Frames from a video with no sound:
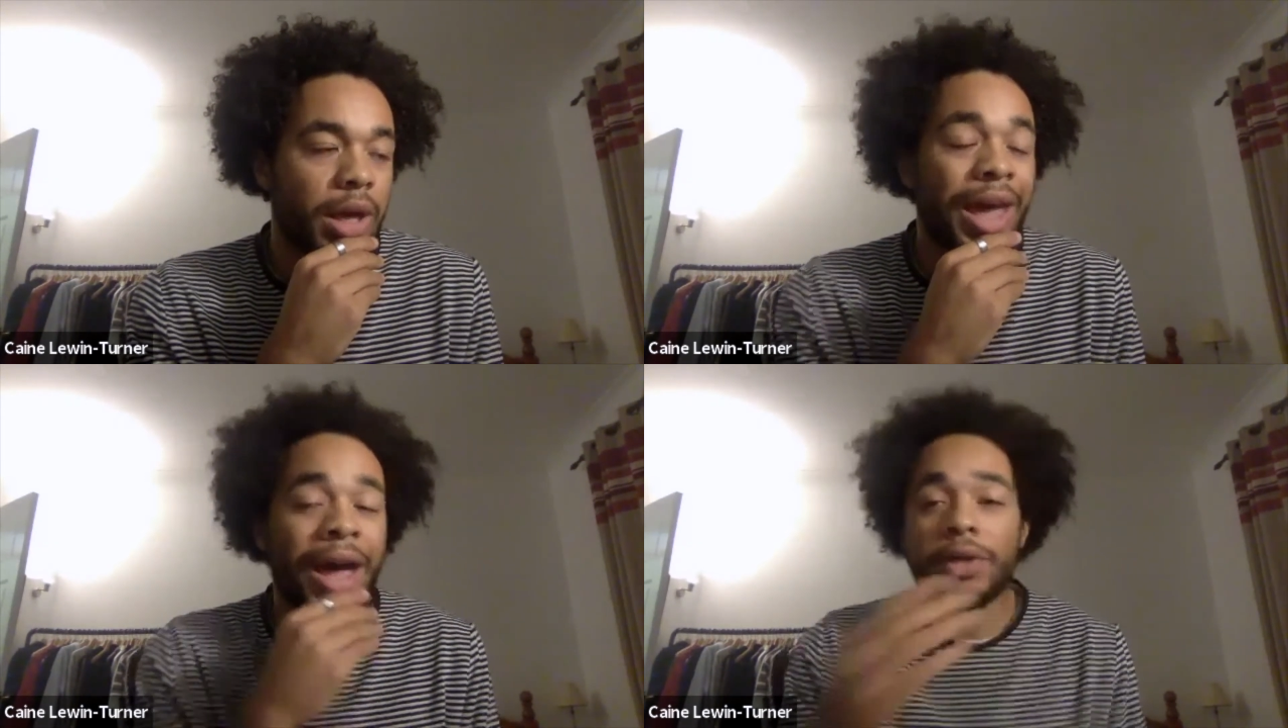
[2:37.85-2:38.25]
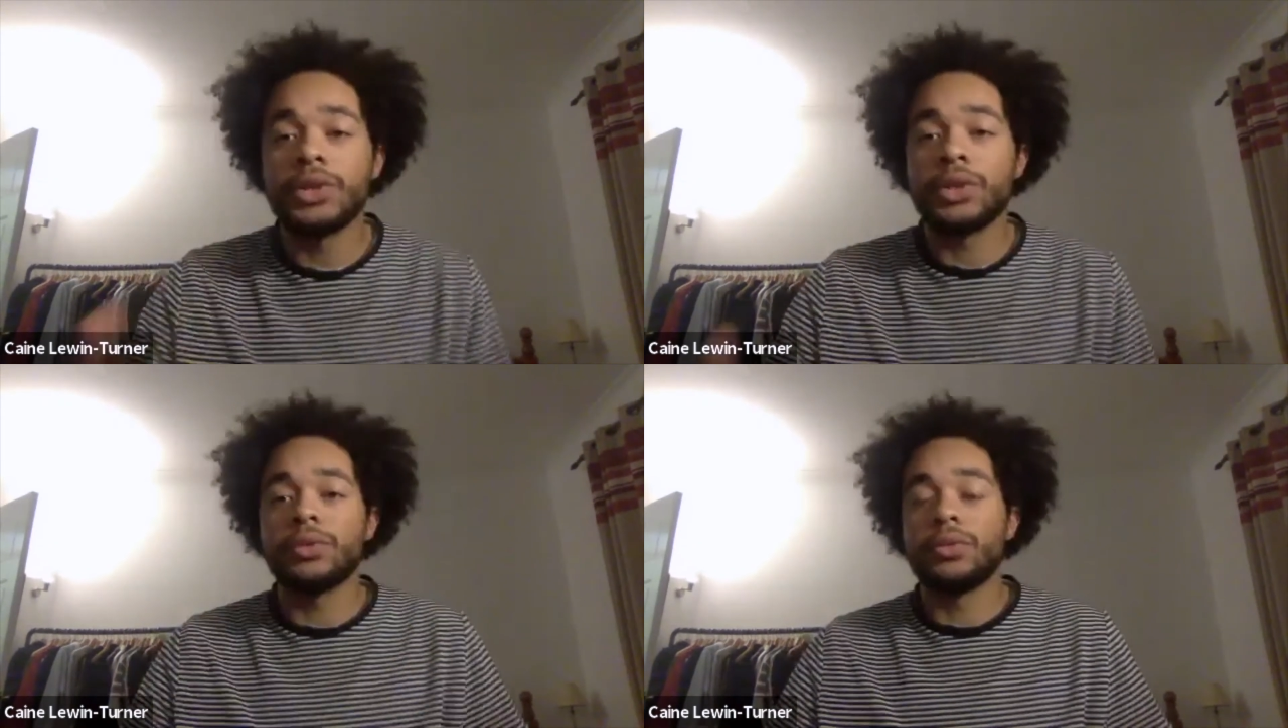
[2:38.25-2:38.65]

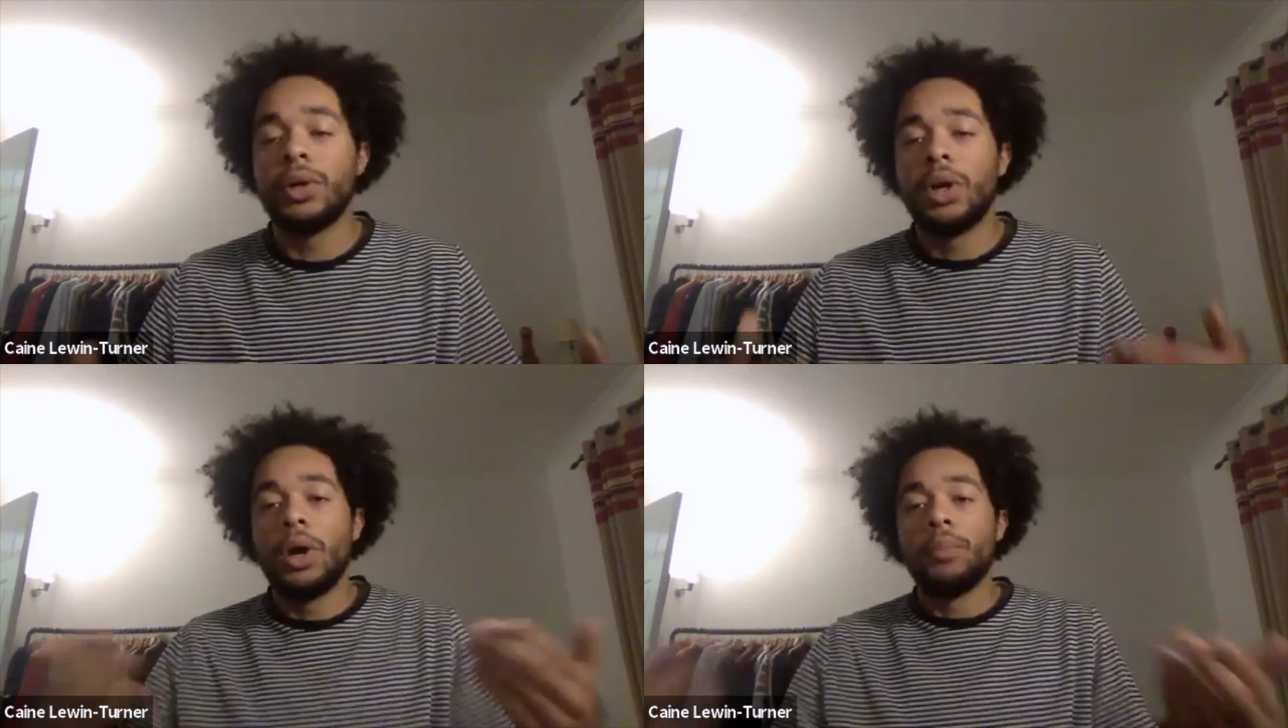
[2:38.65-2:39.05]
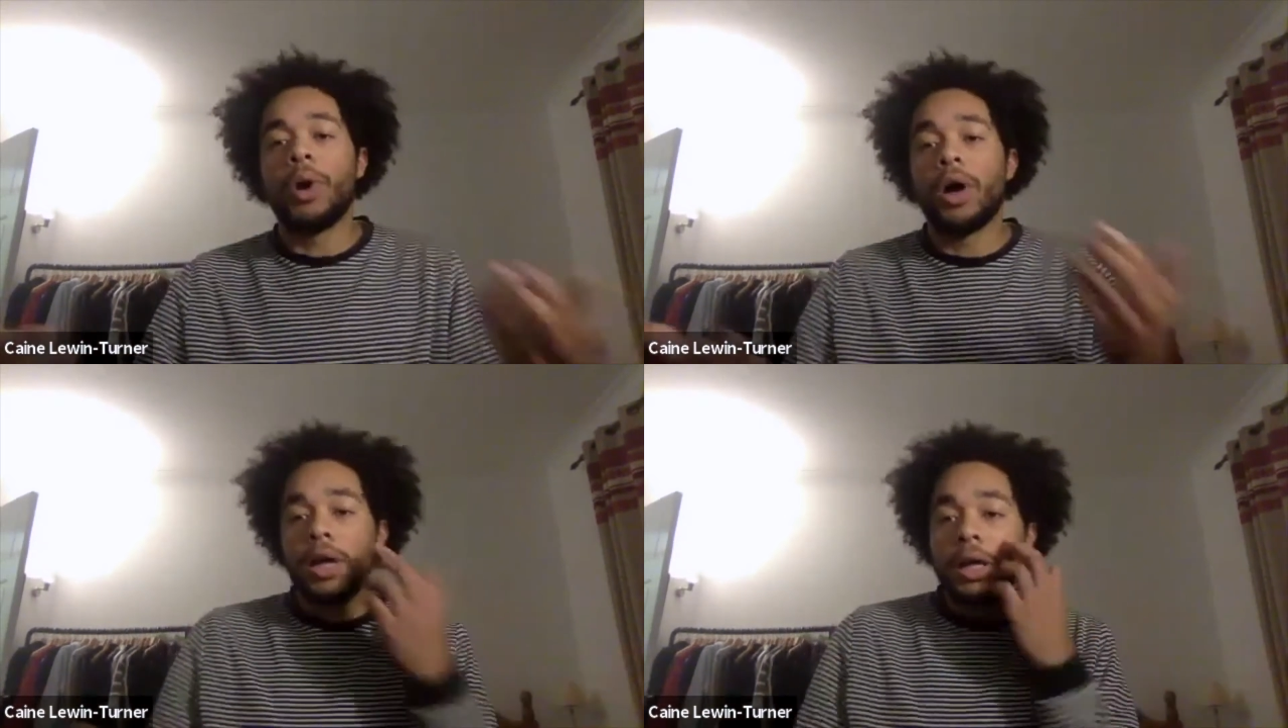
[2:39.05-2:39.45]
action
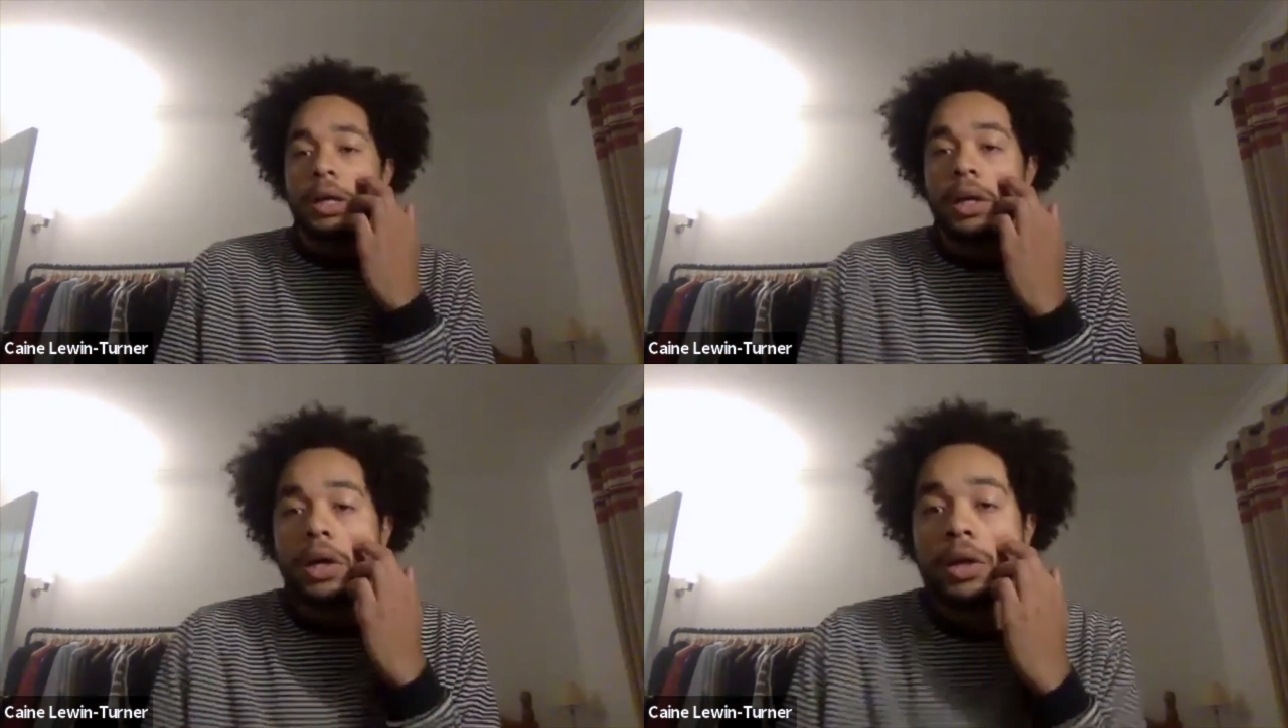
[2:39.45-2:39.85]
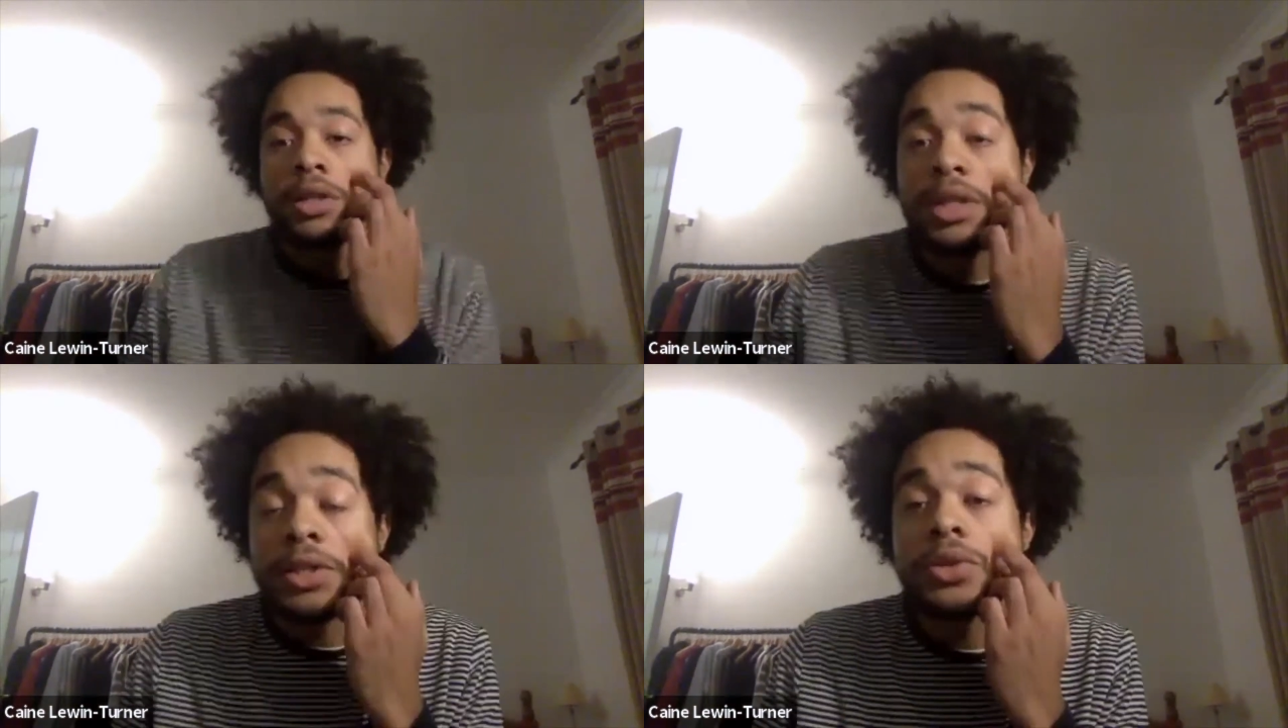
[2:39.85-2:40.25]
by the
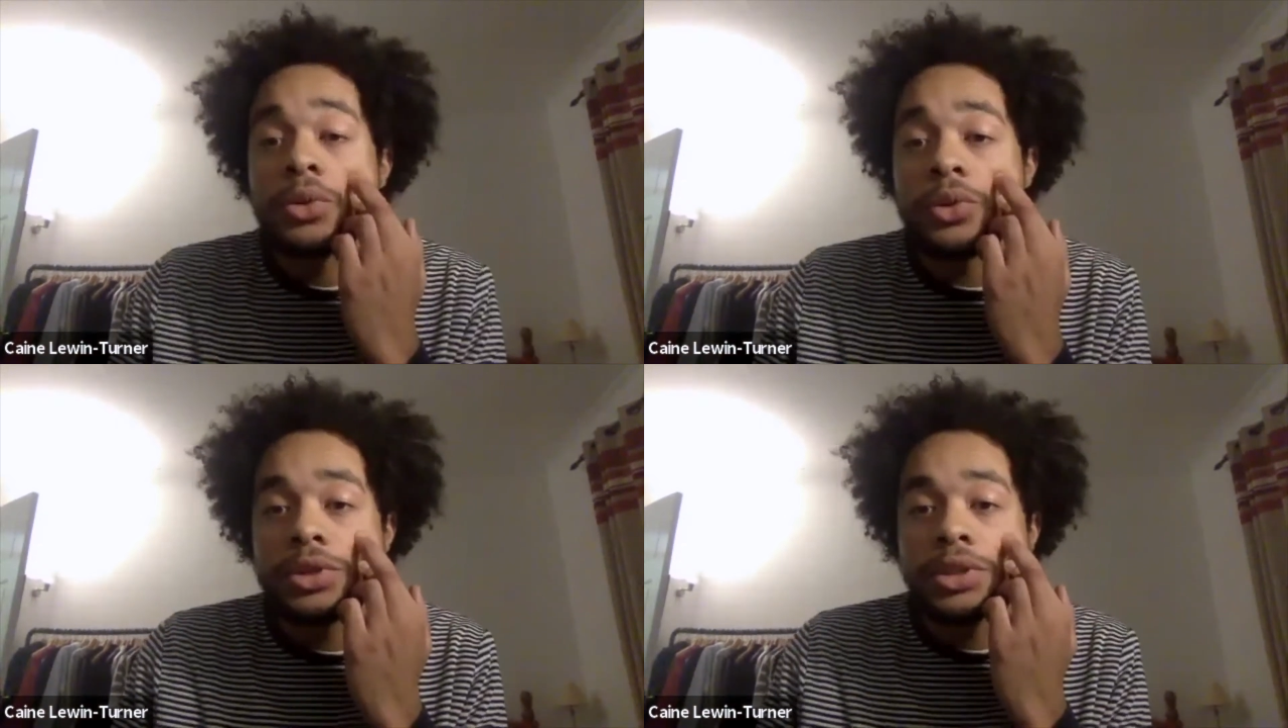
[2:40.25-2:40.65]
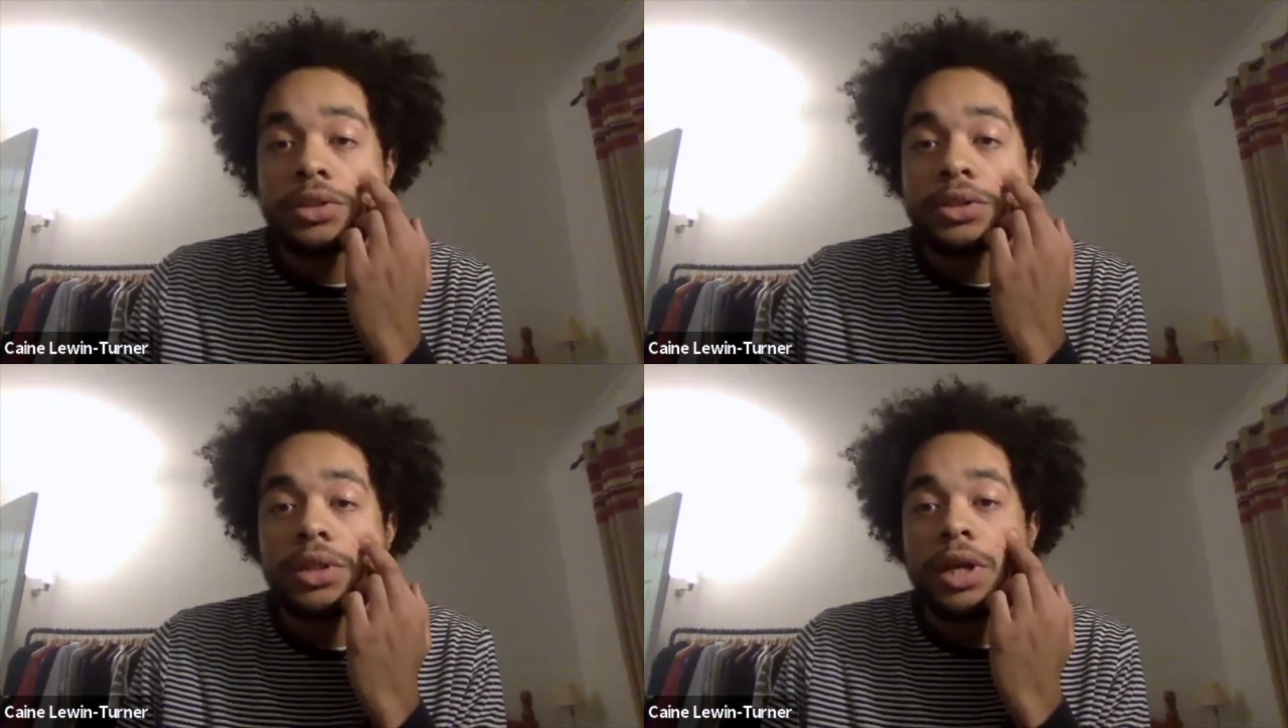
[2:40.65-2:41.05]

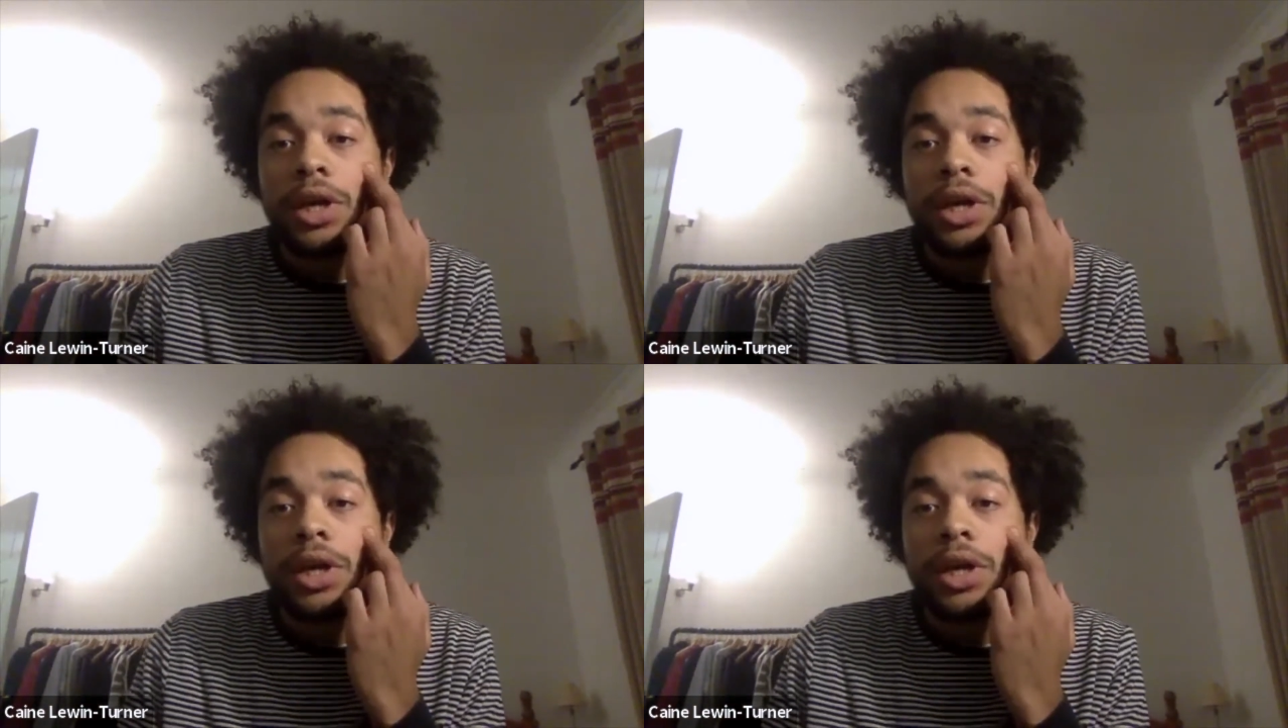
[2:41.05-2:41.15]
discourses